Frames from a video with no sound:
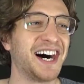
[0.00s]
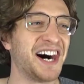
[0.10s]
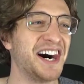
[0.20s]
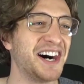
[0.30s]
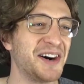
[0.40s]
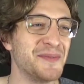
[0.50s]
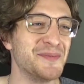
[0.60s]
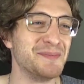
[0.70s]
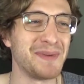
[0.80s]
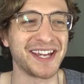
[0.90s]

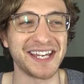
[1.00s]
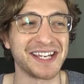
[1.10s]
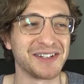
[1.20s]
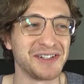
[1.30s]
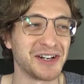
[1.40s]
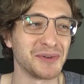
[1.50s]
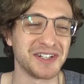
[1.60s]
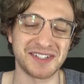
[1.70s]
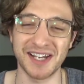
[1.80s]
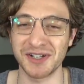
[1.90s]
making,
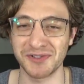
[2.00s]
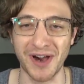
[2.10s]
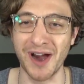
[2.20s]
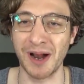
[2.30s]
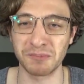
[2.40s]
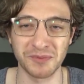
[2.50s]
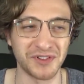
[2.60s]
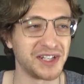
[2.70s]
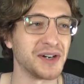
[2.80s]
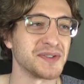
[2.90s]
Nintendo Fire
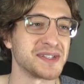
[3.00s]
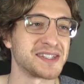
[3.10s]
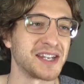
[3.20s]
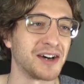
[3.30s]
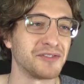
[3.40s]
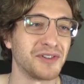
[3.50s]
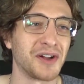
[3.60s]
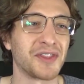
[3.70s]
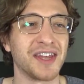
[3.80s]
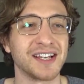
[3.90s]
Emblem videos and stuff, of
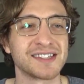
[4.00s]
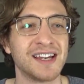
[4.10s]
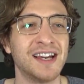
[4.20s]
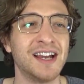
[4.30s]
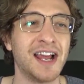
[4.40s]
all things.